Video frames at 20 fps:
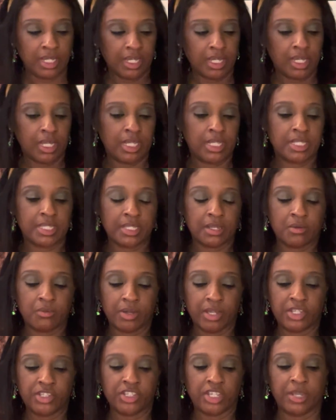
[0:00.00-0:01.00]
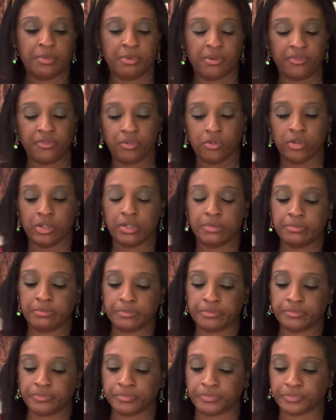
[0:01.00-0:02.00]
in some way, shape, or
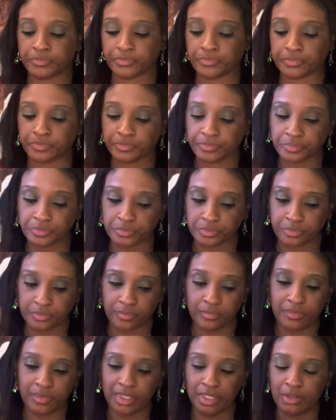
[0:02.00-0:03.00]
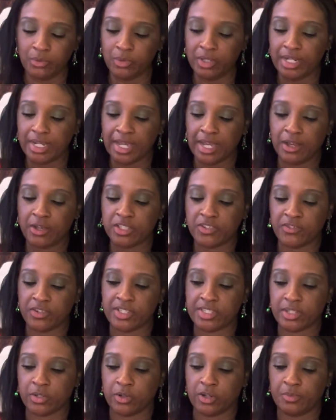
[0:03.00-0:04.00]
form. What else for
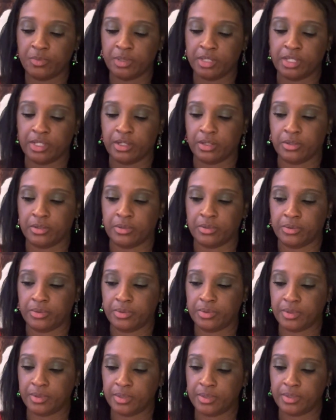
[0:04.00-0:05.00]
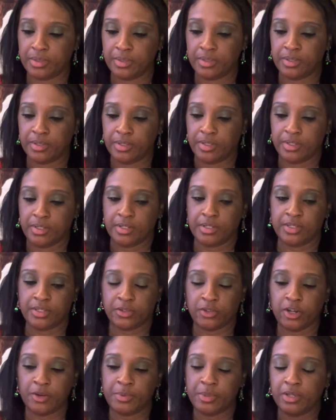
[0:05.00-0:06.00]
Scorpio?
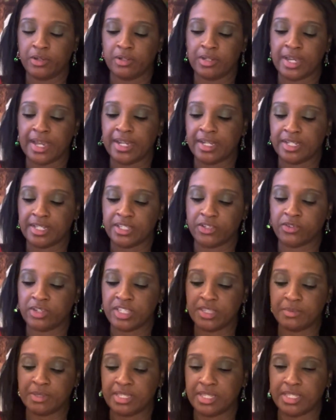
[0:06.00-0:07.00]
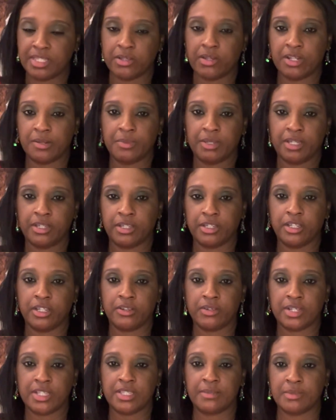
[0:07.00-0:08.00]
Scorpio life, this Christmas is going to be a good
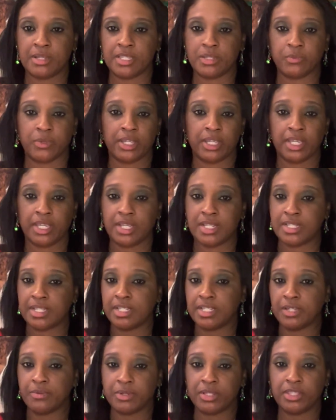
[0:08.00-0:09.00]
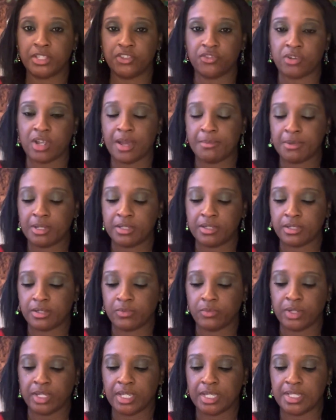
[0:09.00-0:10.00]
Christmas. We ain't dealing with the drama.
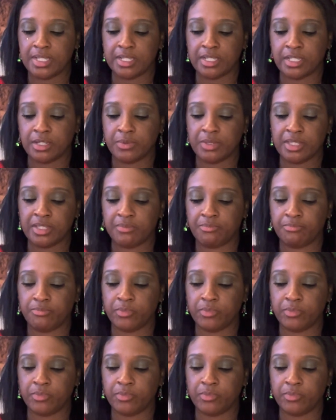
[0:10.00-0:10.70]
We ain't dealing with the